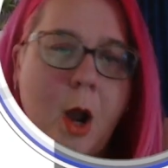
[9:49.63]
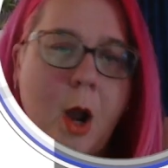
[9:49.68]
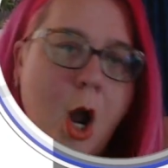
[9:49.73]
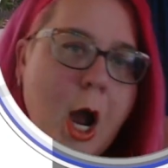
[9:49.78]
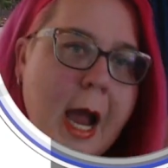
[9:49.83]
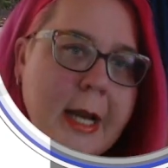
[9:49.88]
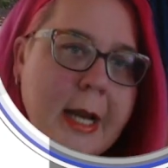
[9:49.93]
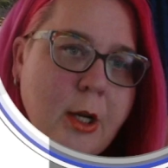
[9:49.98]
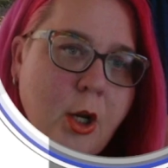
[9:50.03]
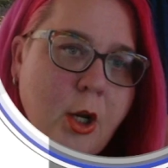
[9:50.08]

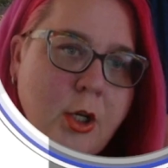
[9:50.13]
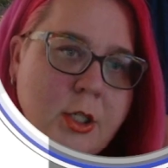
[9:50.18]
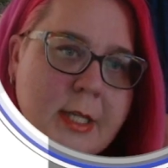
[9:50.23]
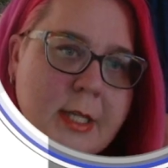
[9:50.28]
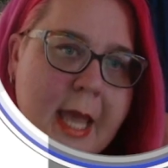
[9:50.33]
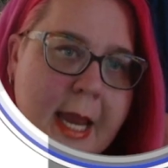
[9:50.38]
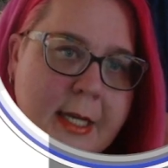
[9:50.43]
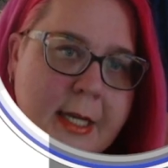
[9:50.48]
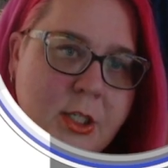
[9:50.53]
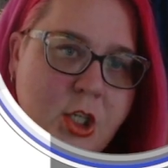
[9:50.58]
I don't
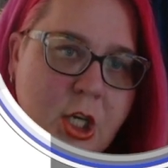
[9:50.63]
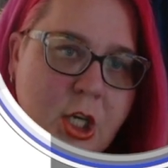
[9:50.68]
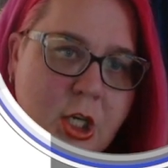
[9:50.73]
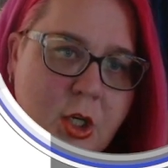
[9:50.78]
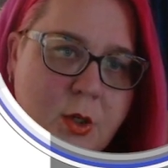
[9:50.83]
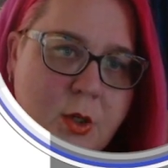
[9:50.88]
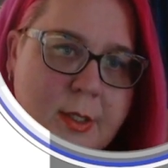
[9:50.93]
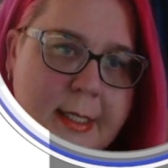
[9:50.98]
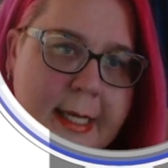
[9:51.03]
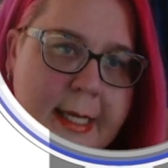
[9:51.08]
tend to
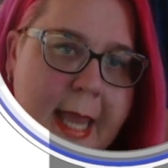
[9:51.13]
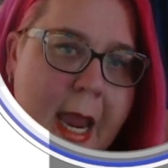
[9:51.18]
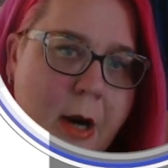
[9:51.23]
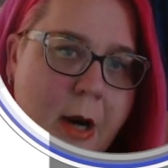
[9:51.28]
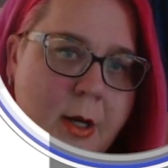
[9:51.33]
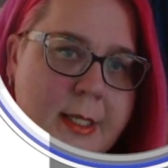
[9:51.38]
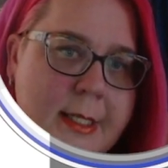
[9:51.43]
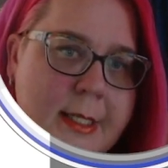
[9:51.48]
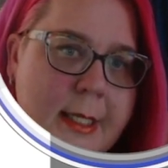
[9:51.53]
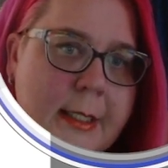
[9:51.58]
use a
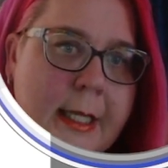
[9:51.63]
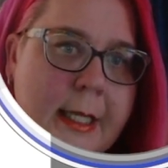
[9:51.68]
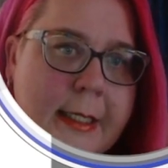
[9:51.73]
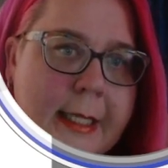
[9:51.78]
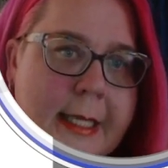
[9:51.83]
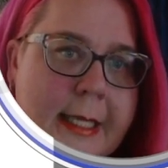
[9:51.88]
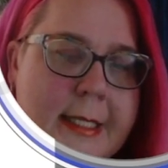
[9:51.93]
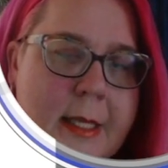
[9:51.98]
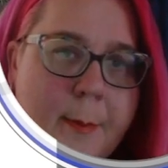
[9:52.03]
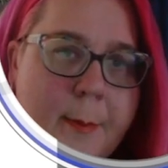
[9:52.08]
carousel
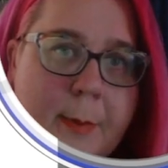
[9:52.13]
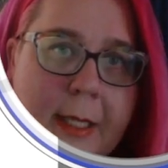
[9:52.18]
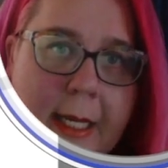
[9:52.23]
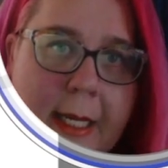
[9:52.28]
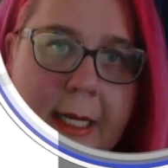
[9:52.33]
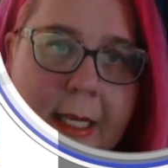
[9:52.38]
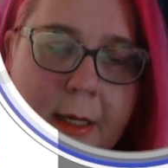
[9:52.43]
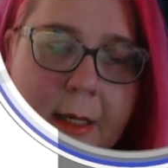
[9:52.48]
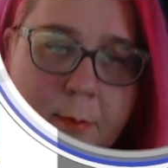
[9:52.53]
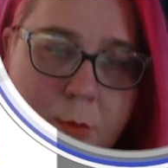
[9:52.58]
unless I'm
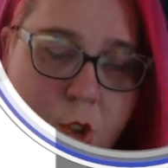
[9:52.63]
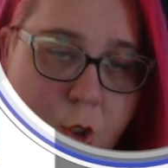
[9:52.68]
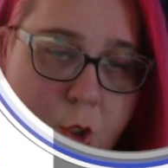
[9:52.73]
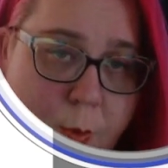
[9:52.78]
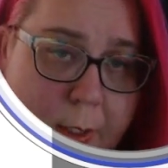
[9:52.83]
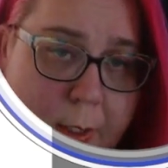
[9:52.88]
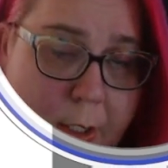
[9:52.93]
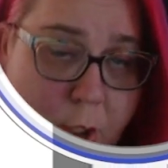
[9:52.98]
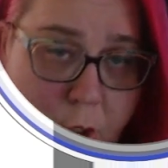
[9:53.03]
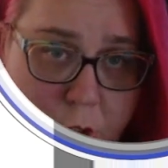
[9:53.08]
leading them to a
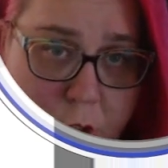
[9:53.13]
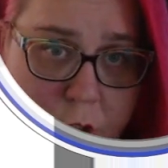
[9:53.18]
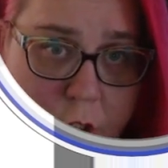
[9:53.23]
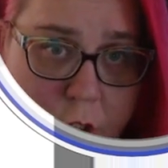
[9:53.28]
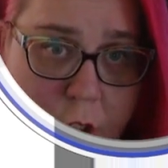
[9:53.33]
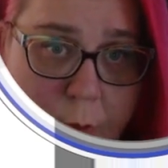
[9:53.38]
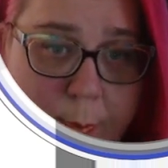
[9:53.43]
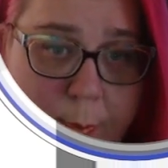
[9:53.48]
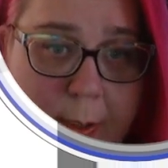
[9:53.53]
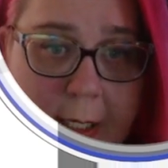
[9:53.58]

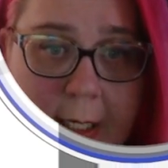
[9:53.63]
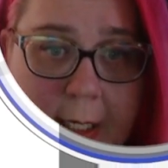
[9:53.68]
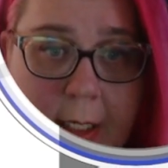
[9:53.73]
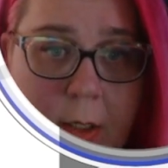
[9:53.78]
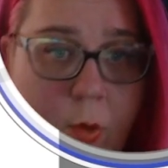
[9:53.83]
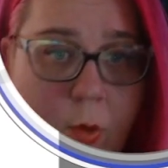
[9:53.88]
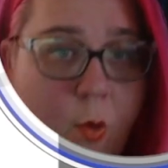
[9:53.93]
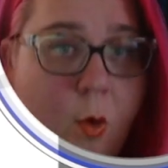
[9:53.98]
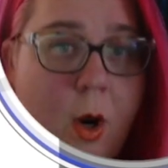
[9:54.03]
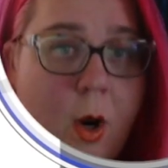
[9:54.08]
YouTube link
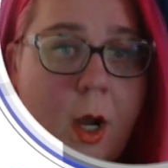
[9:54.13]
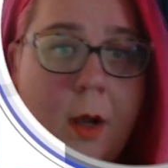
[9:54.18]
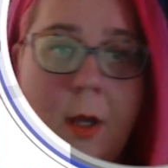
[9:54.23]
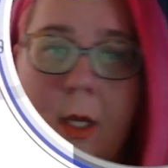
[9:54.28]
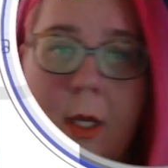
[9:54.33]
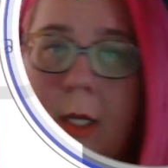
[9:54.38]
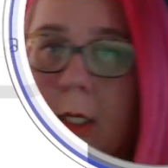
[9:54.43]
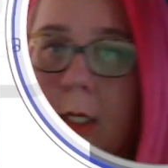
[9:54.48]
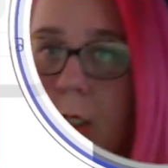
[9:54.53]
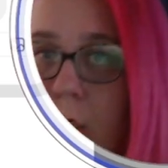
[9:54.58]
or,
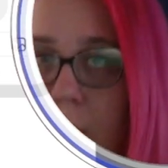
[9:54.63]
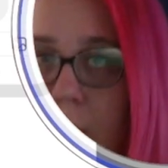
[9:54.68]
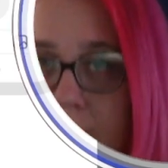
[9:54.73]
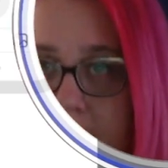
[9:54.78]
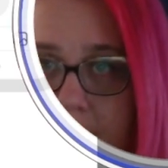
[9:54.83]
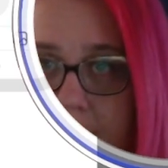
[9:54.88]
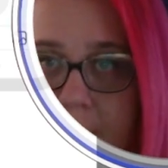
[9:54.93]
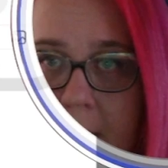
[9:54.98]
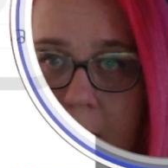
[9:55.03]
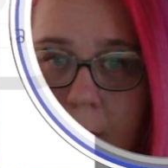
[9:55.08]
you know,
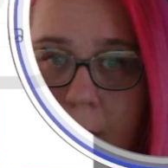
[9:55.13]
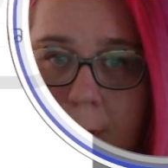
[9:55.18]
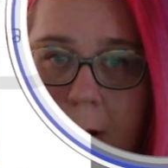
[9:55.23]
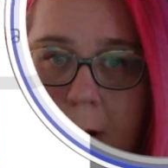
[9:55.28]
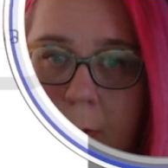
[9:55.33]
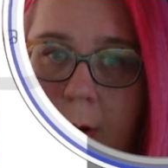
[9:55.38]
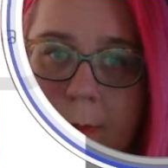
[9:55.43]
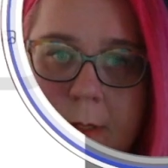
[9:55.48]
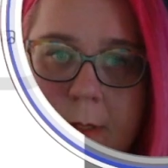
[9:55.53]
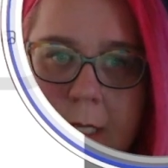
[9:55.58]
something on my
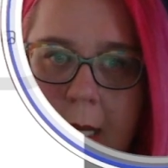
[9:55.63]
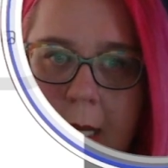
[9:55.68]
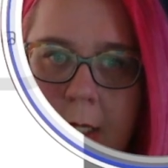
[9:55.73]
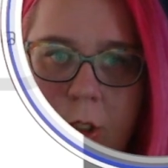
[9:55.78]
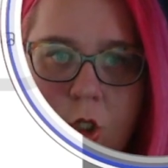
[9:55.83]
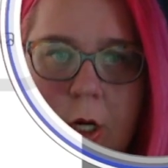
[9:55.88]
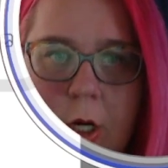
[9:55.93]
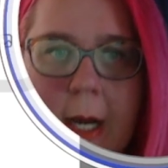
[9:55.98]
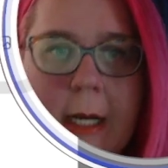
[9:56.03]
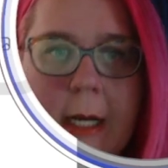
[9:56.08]
website, a
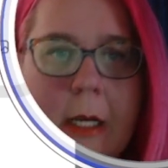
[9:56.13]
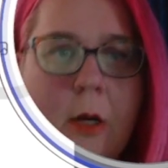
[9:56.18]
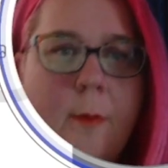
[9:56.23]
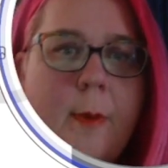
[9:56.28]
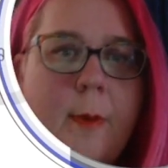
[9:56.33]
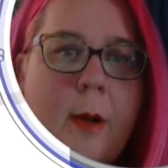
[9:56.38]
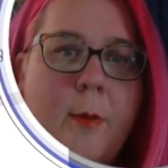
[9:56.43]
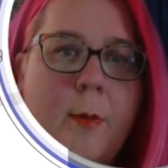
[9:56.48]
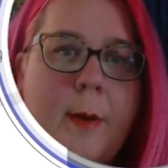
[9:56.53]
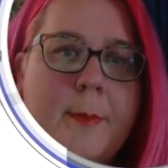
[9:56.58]
training on
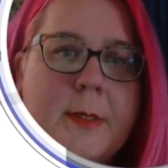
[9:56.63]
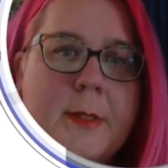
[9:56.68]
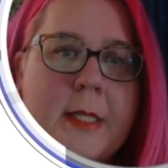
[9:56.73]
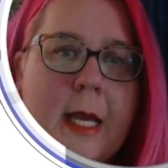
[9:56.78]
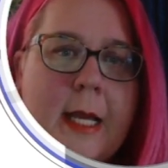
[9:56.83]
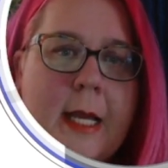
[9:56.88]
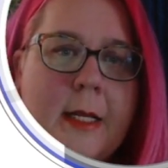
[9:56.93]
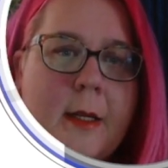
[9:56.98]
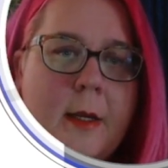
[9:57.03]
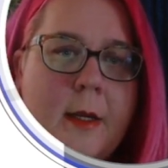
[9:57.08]
my
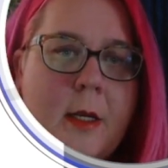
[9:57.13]
website.